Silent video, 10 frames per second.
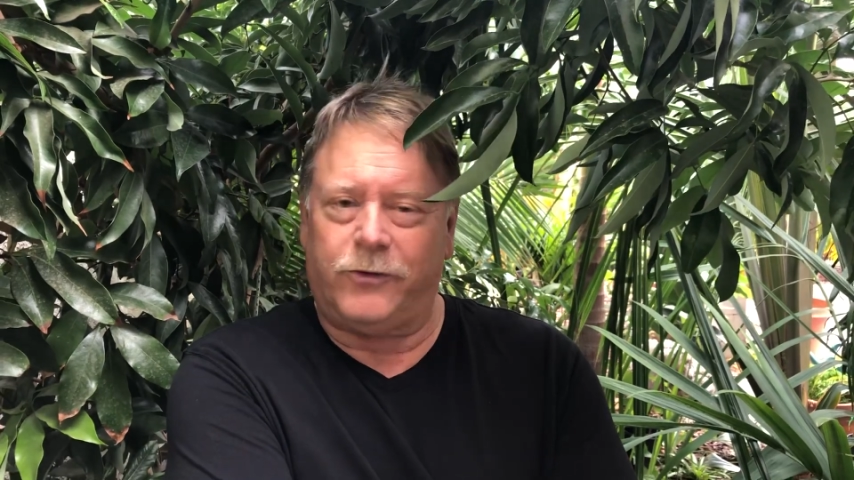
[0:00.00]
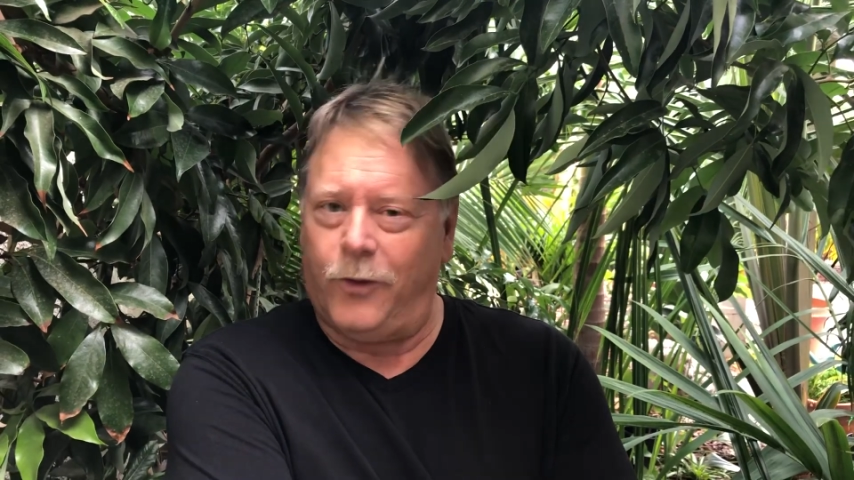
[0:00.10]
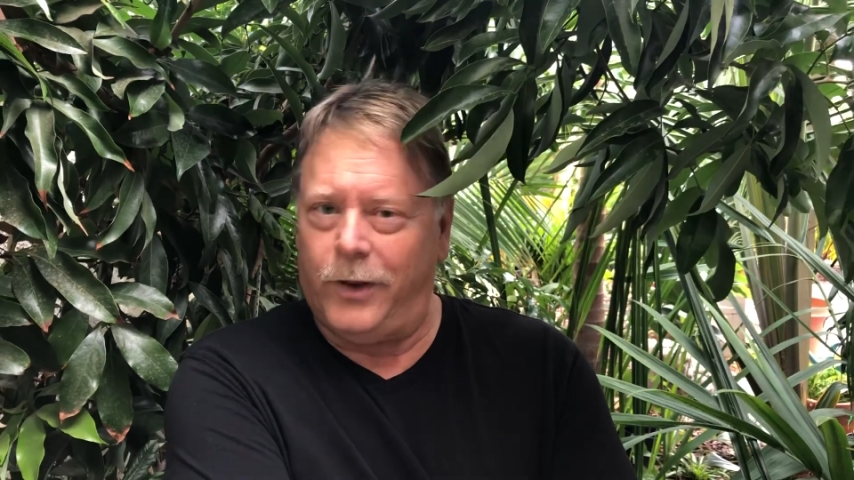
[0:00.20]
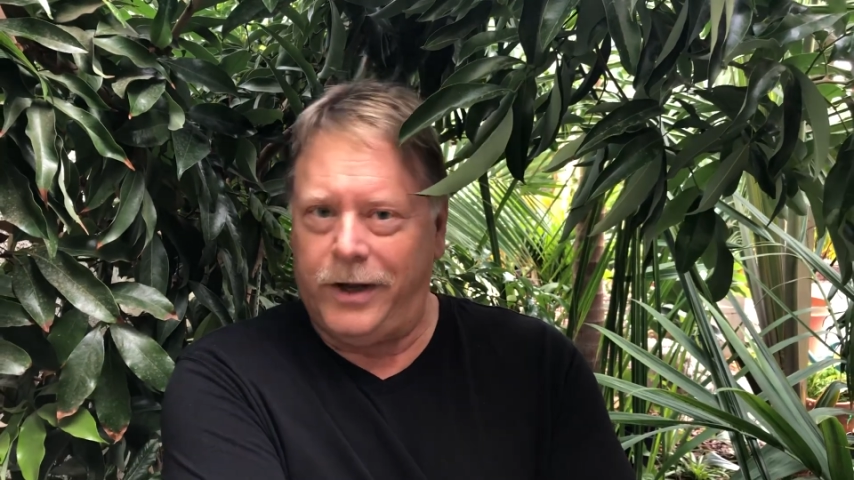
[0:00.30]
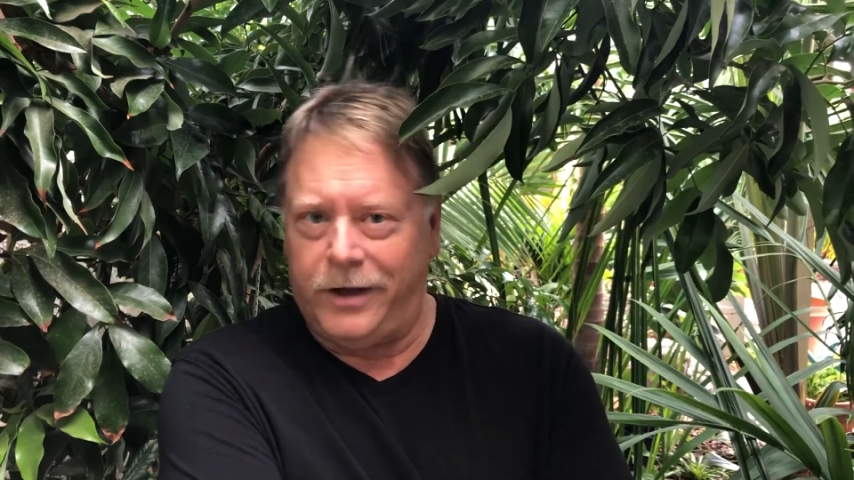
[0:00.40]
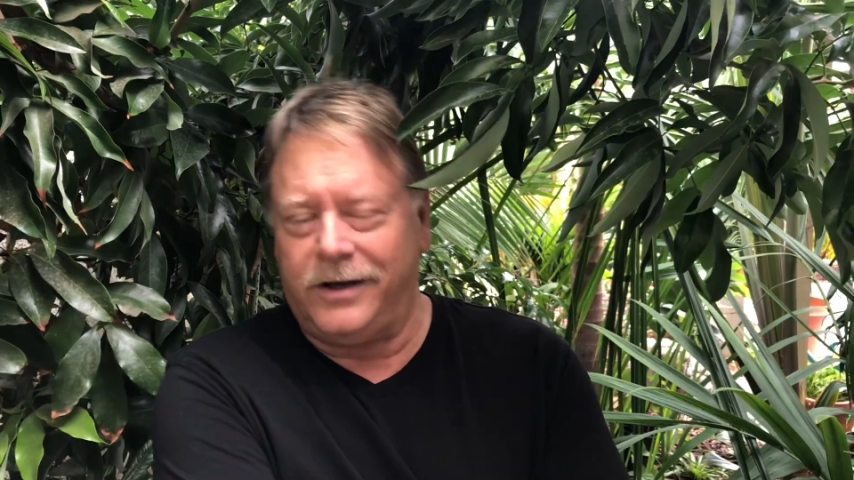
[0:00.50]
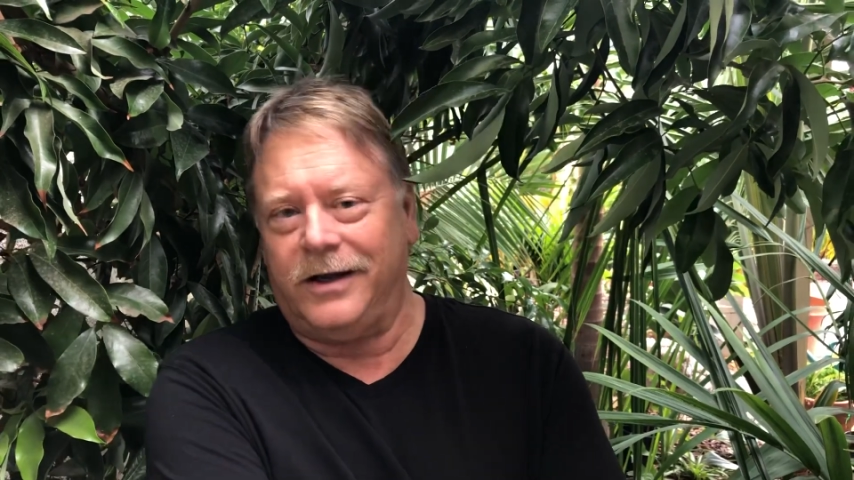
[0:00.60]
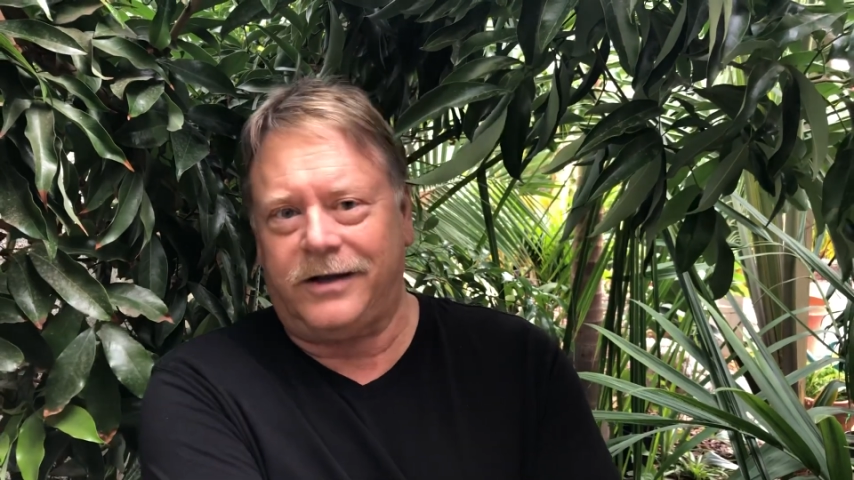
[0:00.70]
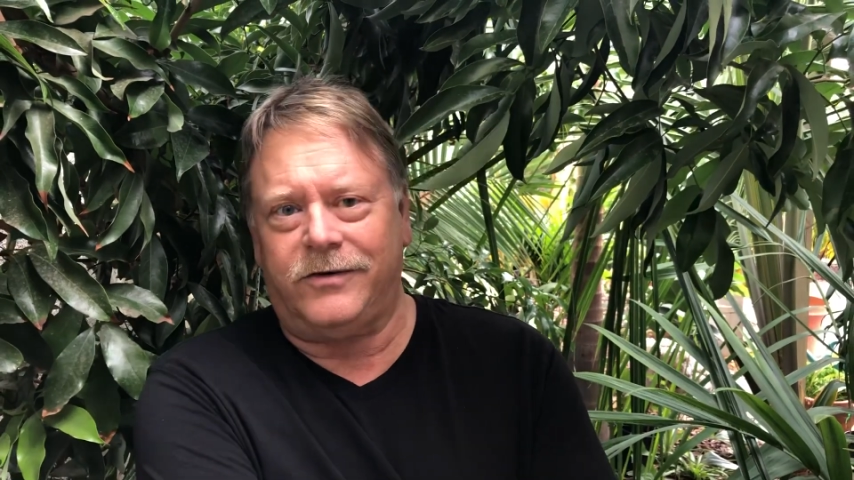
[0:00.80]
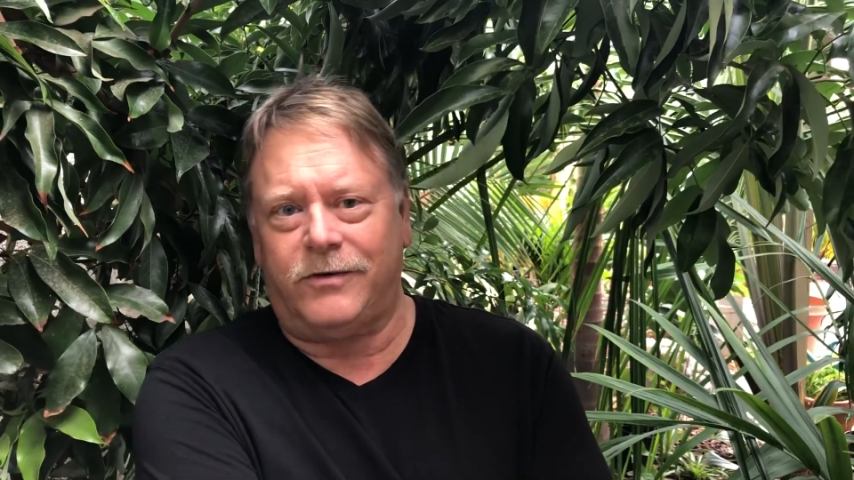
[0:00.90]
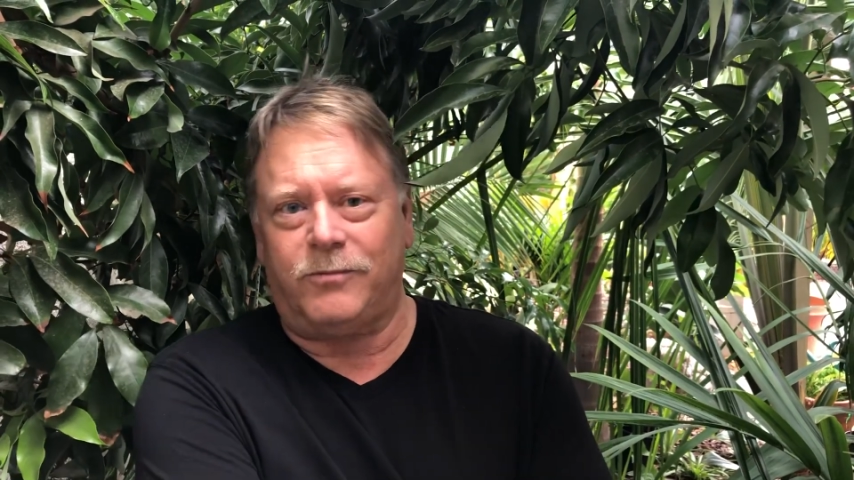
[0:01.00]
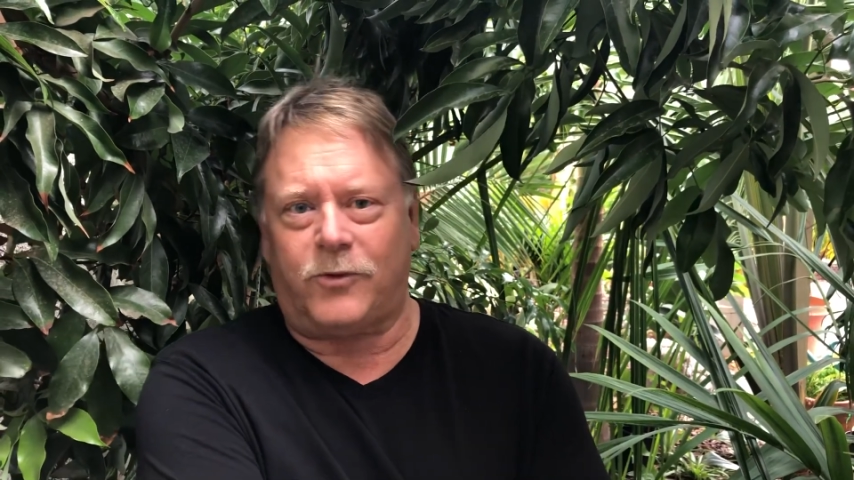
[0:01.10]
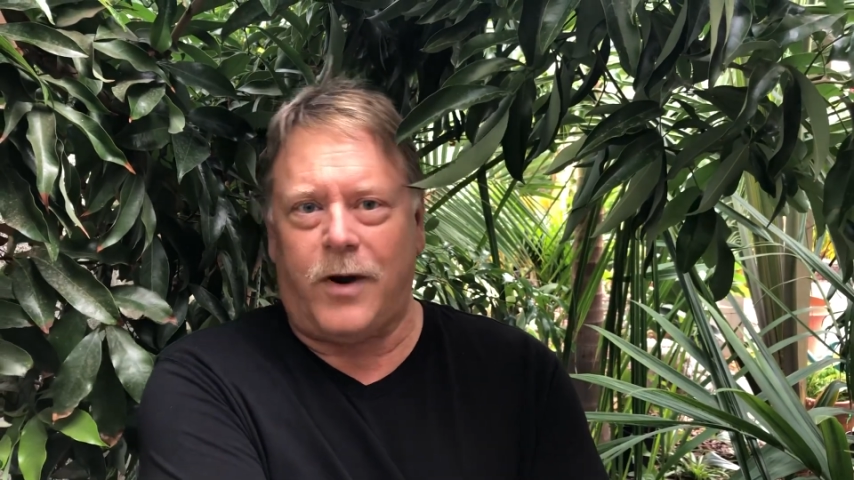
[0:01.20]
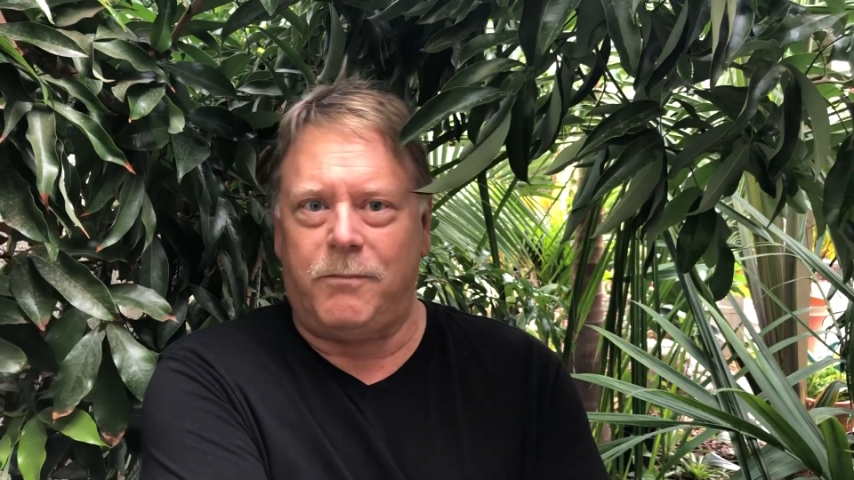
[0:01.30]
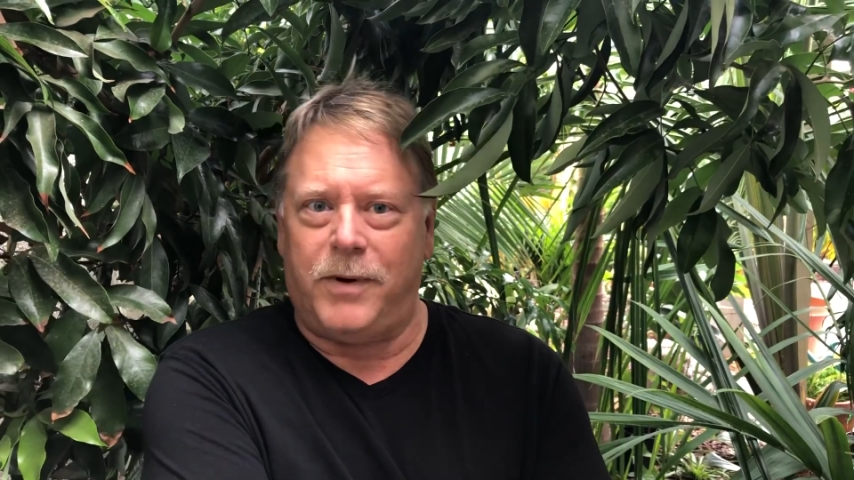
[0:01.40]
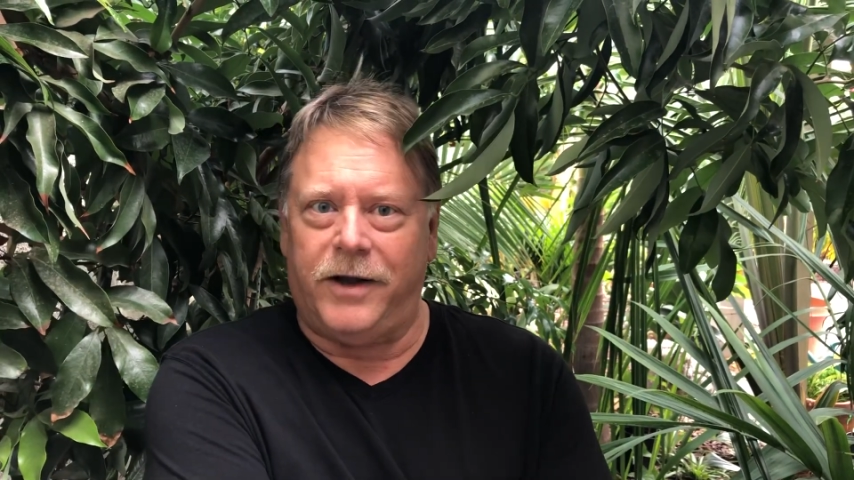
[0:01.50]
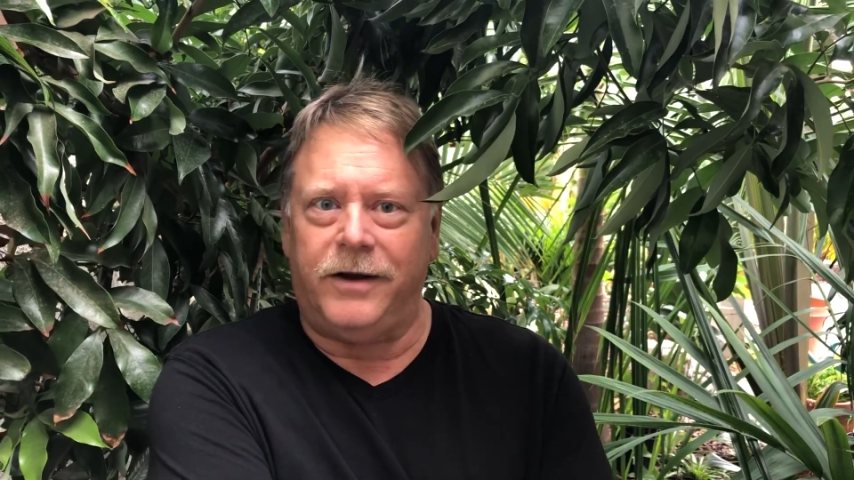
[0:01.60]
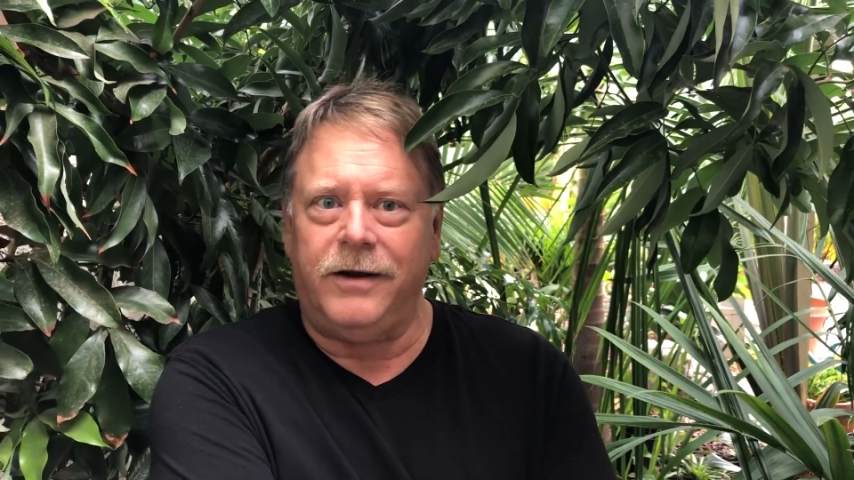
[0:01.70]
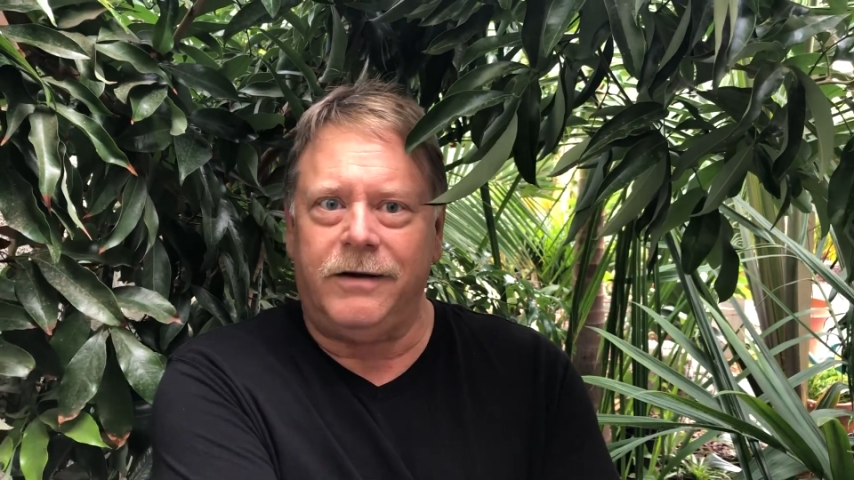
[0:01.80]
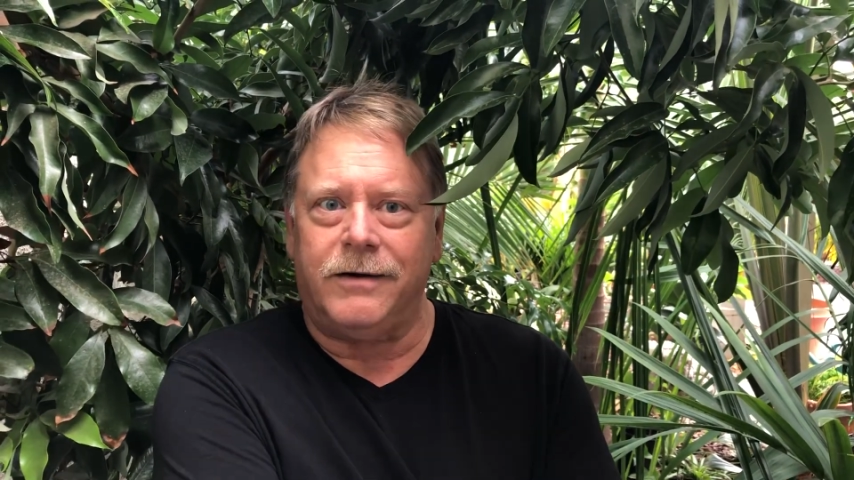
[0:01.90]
go ahead and click the subscribe button,